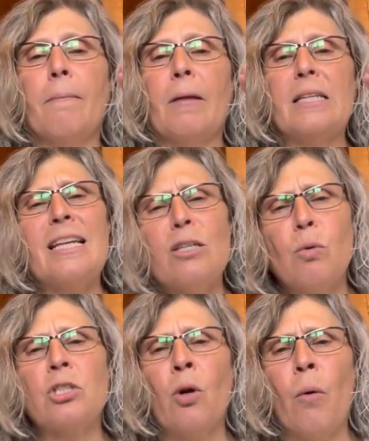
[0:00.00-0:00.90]
assess
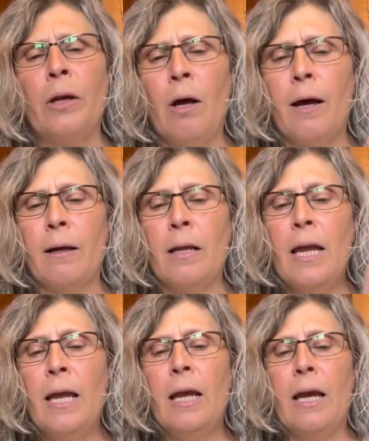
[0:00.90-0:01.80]
what's going on.
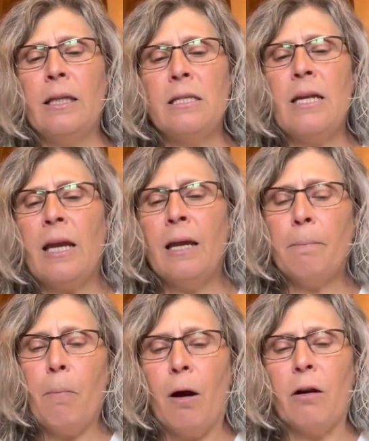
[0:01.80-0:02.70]
And the
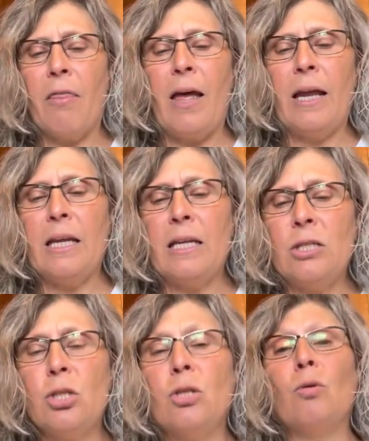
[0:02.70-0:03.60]
second part of that
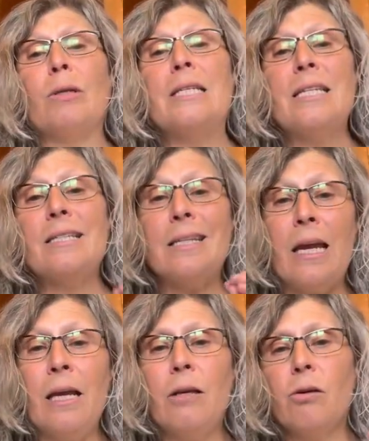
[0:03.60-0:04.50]
is to
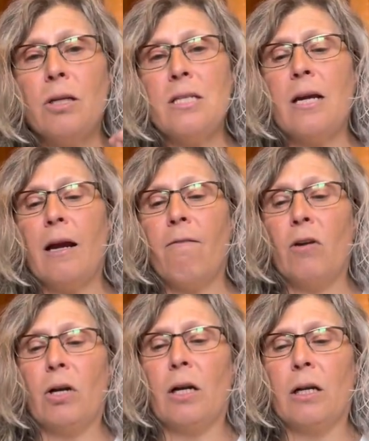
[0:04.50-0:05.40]
state your desire
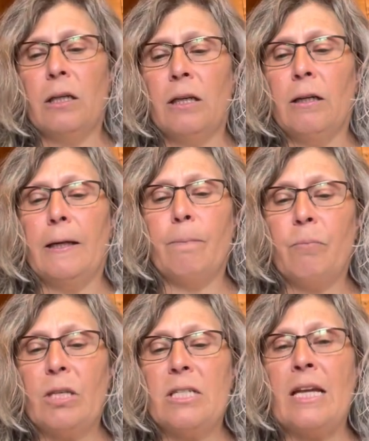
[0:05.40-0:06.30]
very clearly.
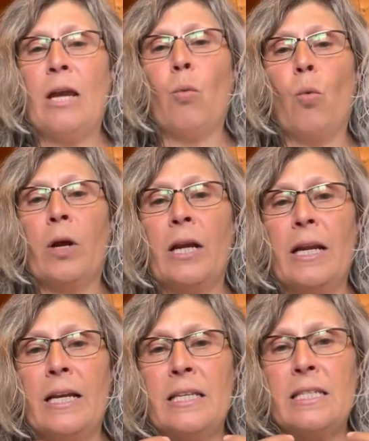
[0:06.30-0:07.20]
State what it
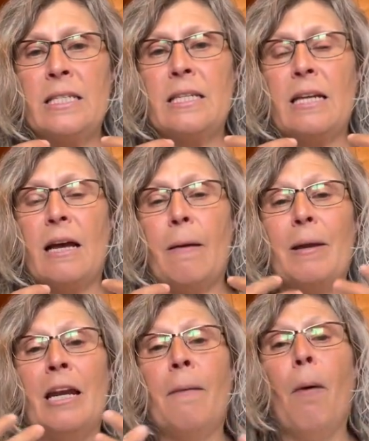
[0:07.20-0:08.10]
is
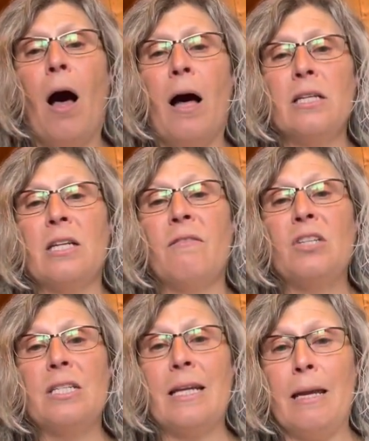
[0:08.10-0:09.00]
in a positive
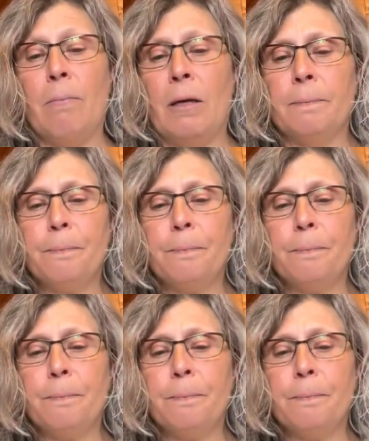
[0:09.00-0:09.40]
statement.